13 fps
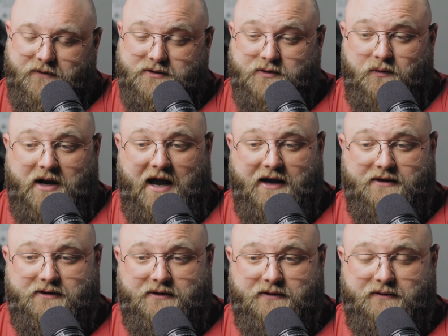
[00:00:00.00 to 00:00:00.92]
So what I
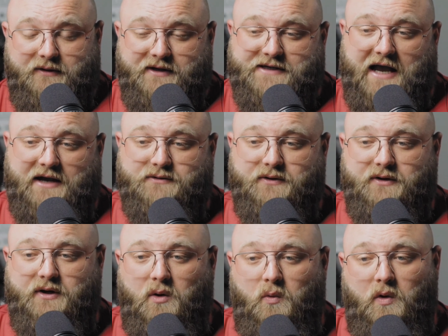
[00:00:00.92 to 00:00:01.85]
do is actually
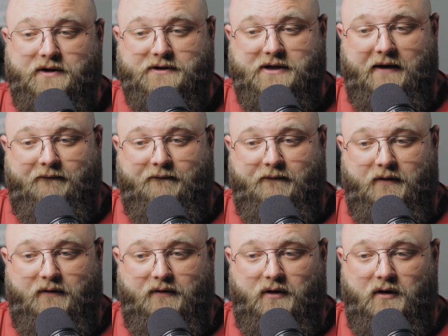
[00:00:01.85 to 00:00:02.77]
go one step
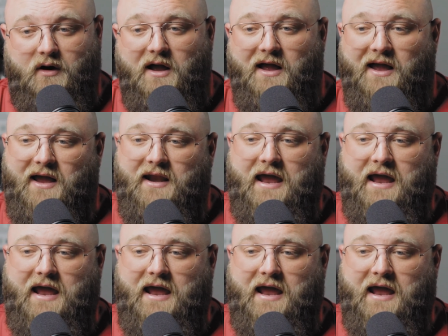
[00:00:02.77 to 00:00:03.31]
further and